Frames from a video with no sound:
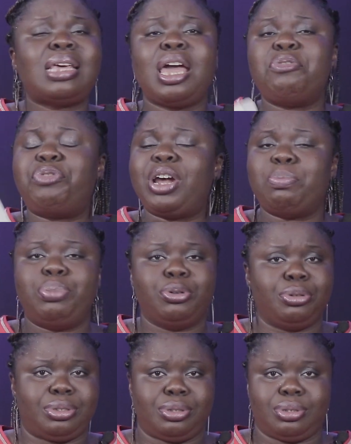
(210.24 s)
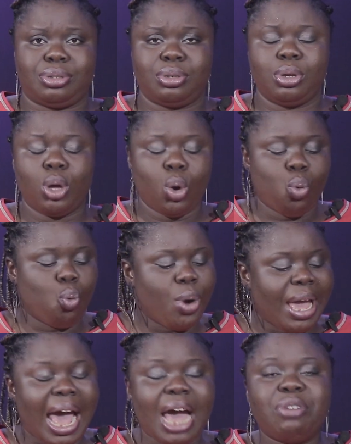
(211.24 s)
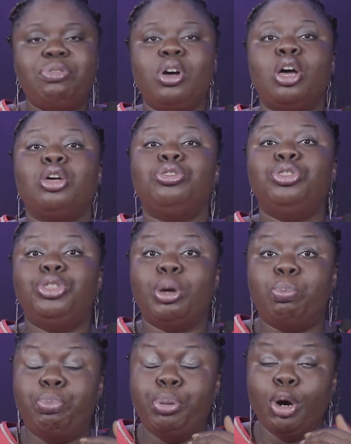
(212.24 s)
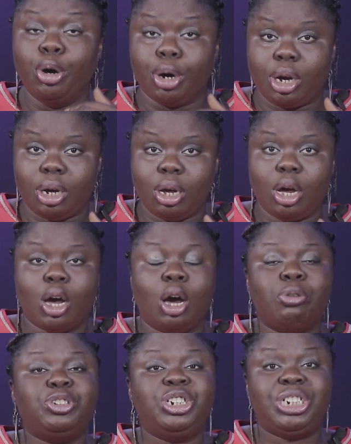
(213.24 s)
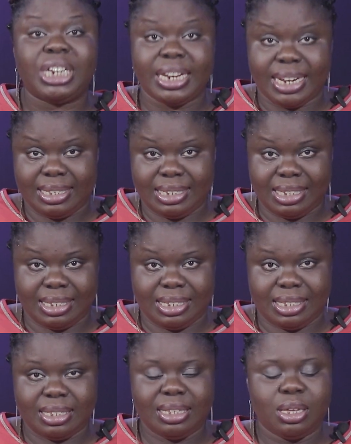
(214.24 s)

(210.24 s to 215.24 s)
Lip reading: Several books. We have the book of Genesis.